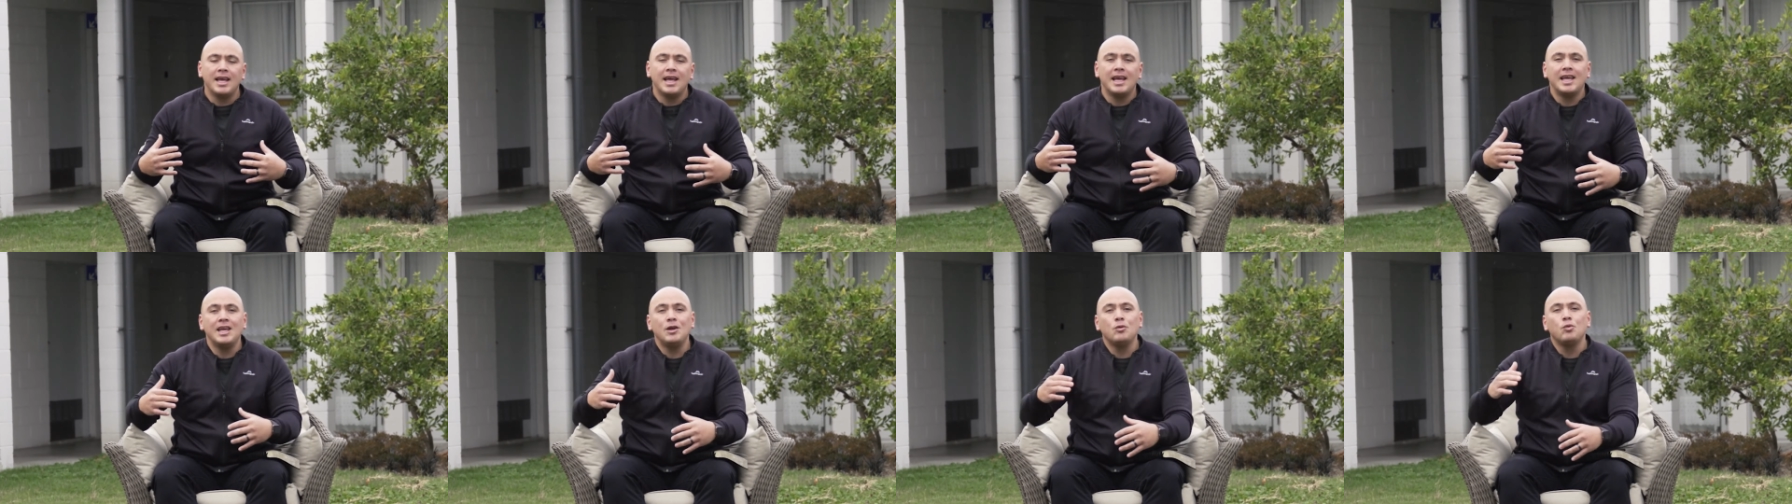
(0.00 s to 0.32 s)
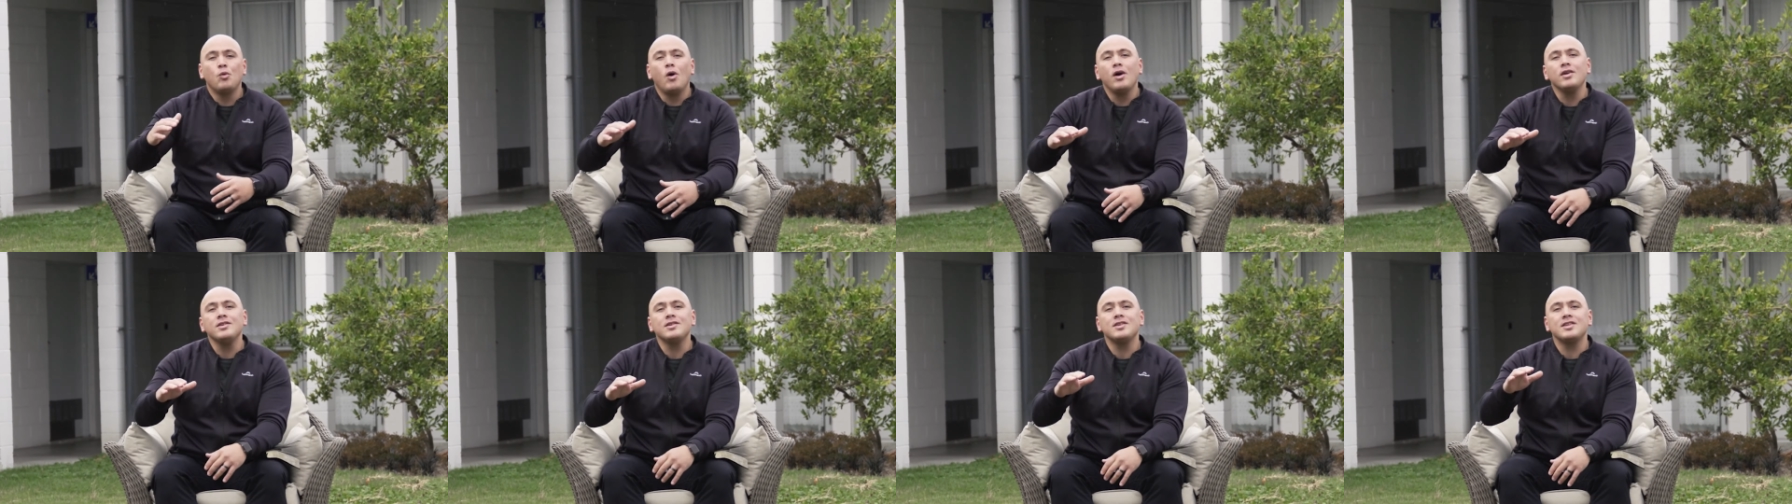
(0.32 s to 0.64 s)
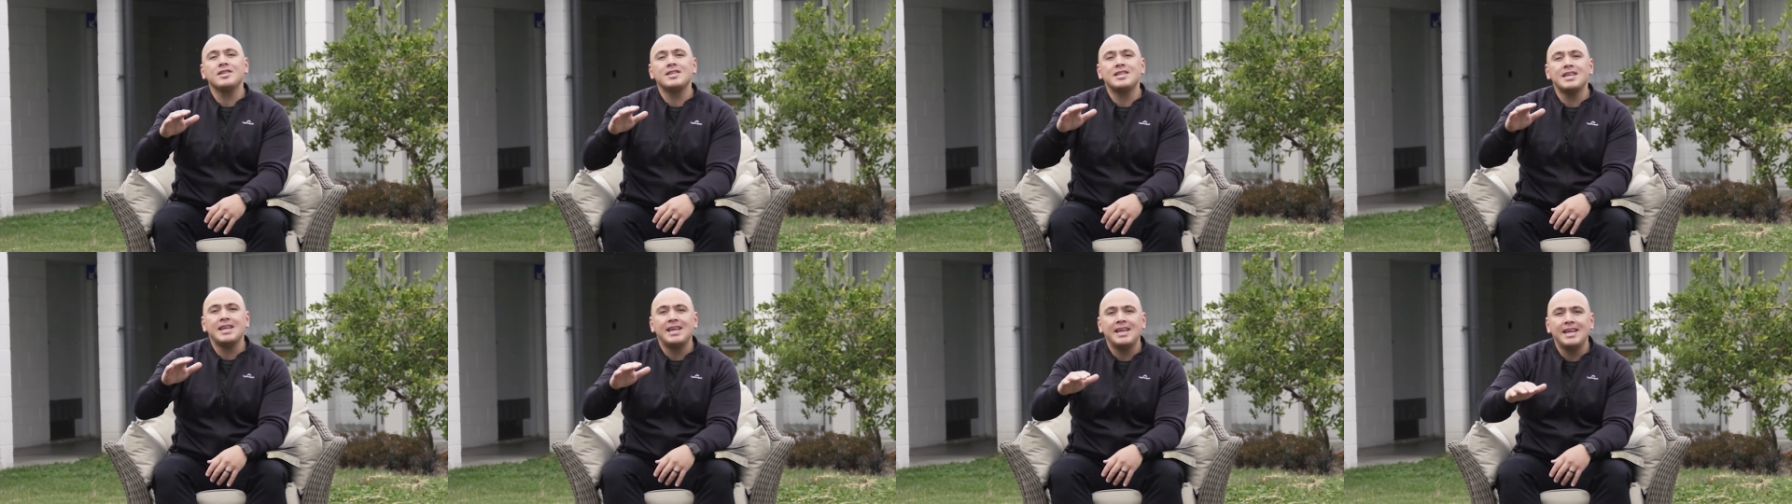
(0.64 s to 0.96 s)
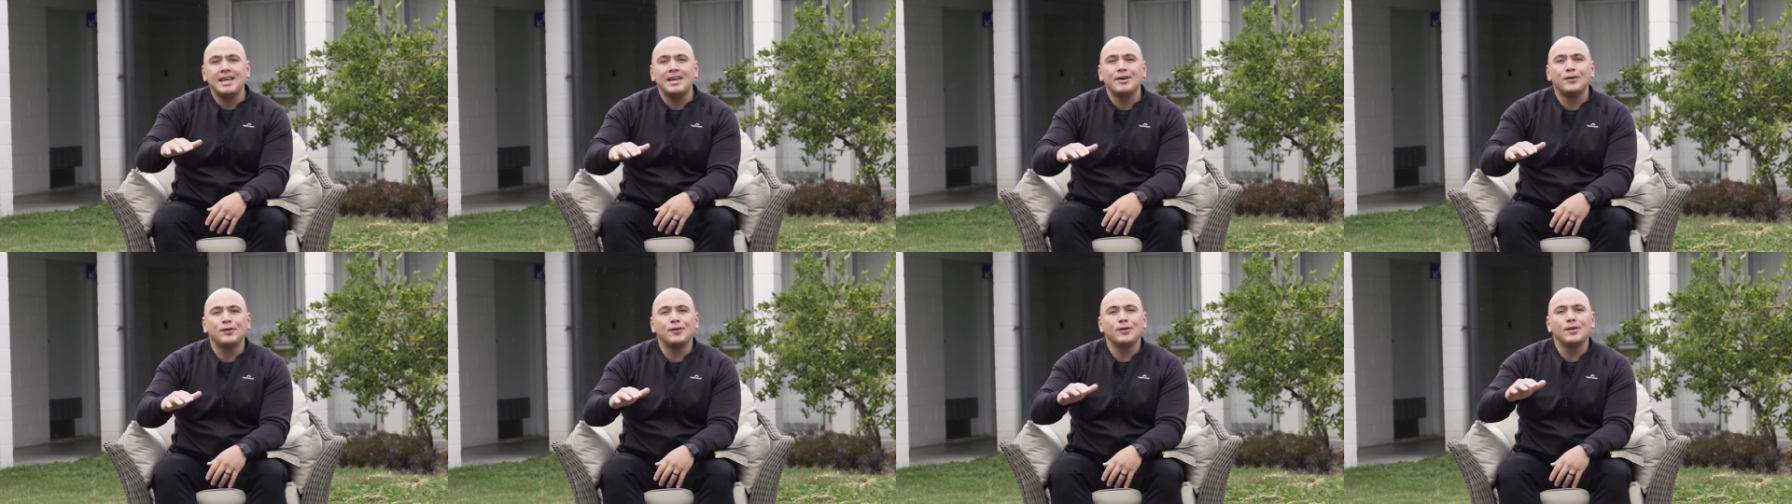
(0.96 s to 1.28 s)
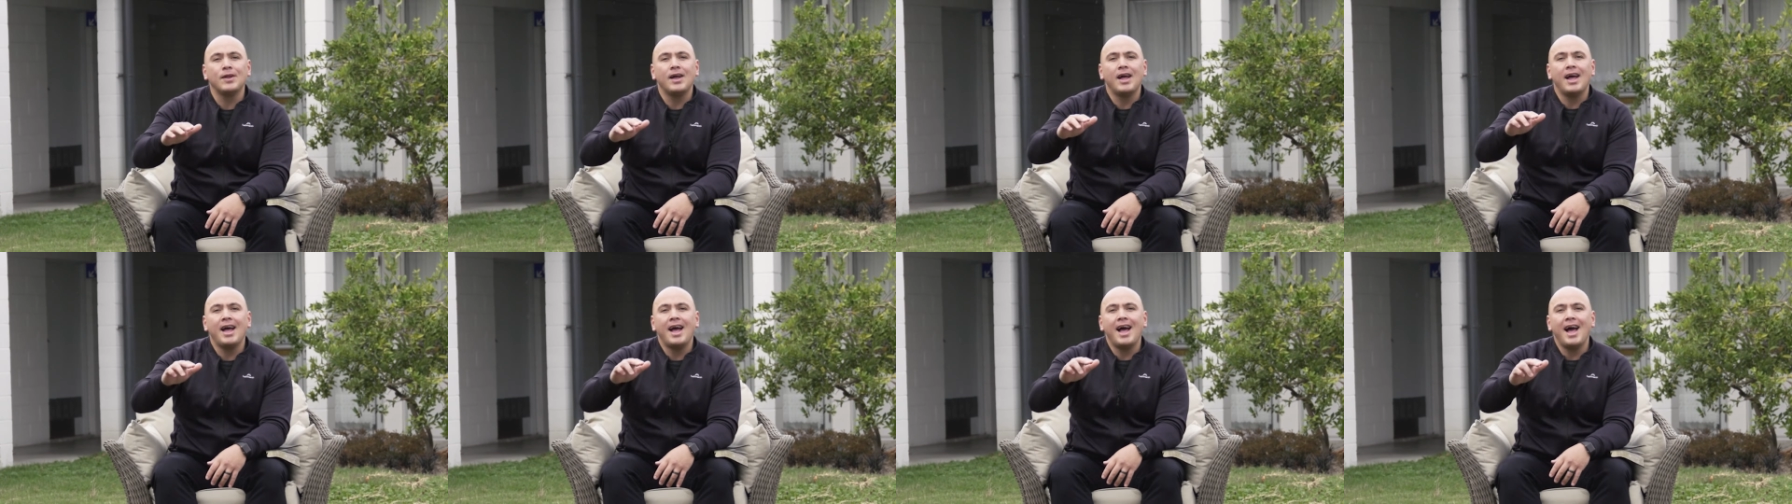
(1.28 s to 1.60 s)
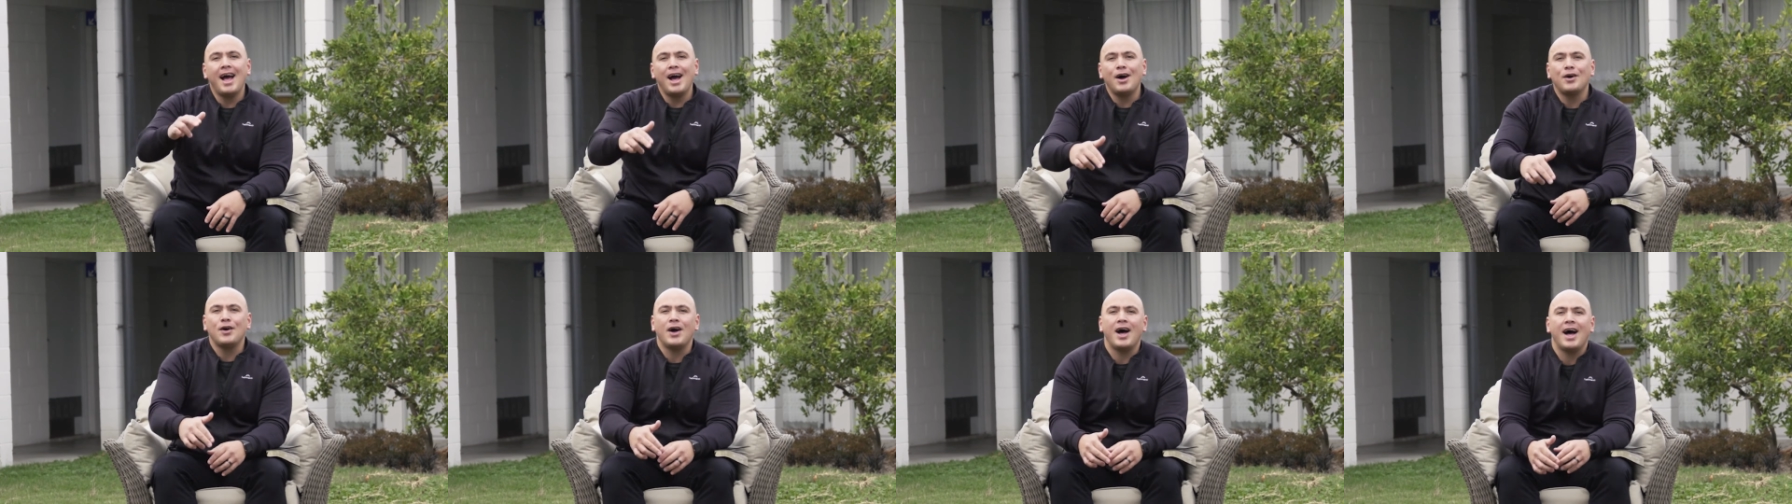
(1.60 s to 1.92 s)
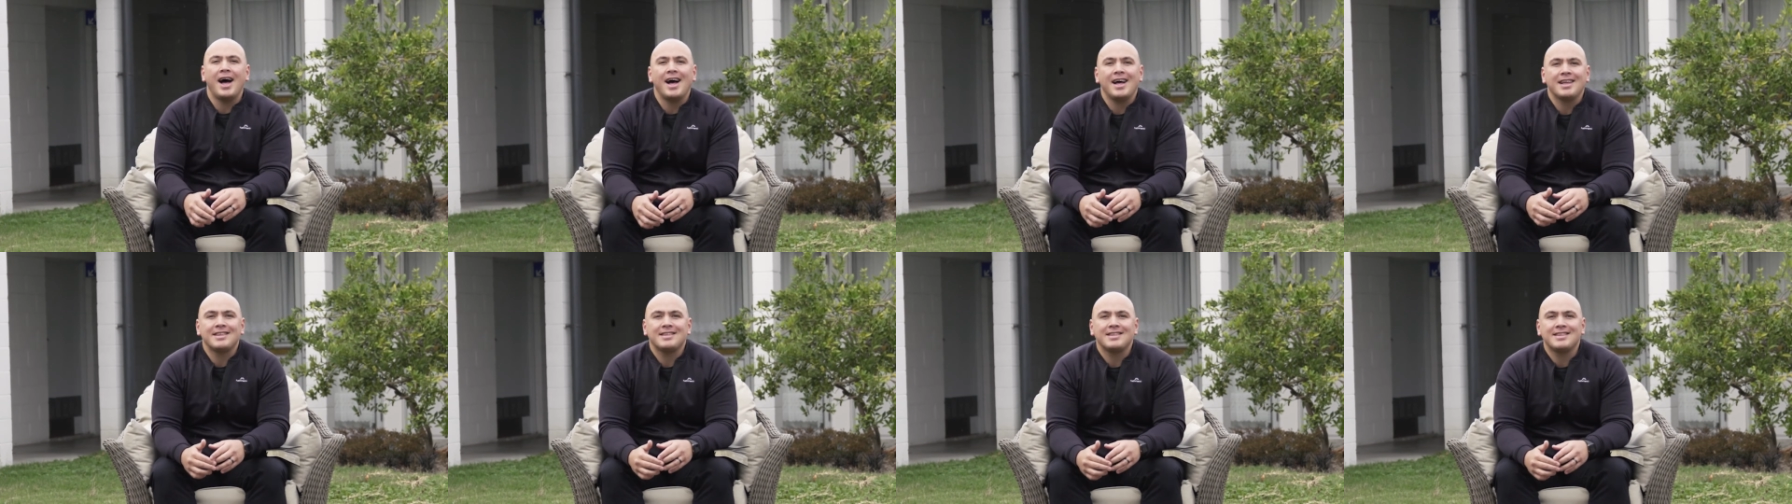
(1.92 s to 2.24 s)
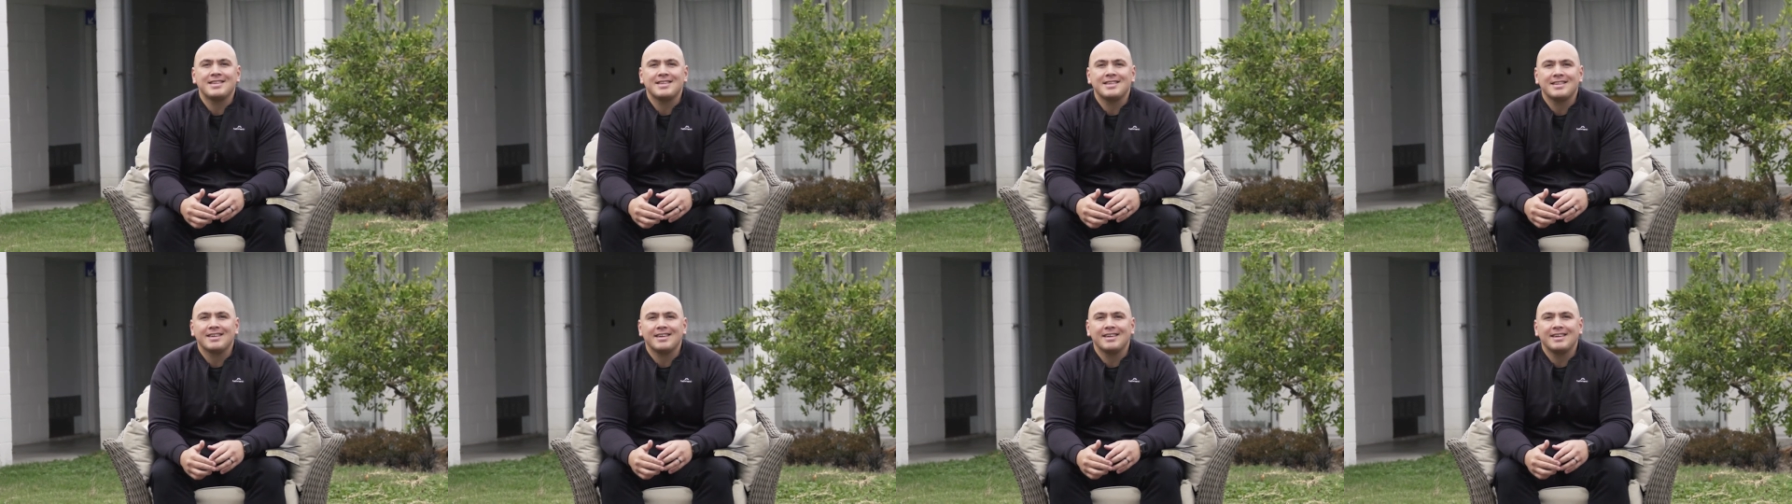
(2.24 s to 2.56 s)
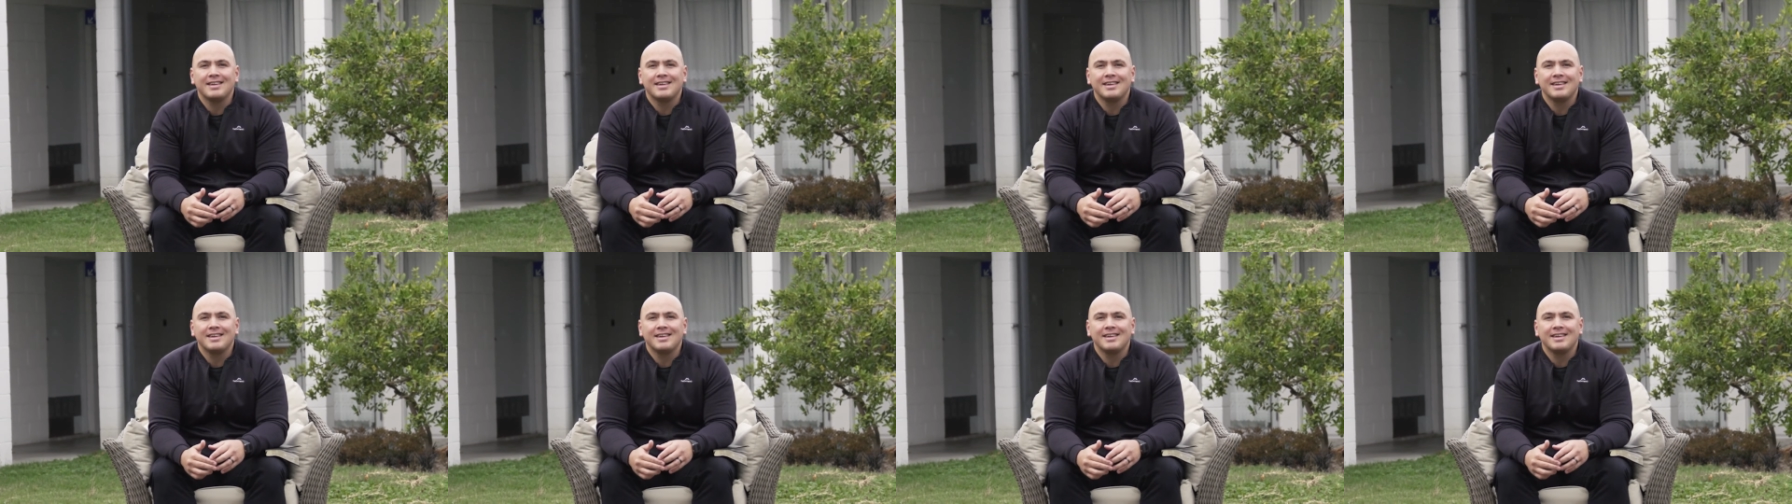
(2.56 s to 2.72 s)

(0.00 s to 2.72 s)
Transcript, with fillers: He wants to heal our hearts.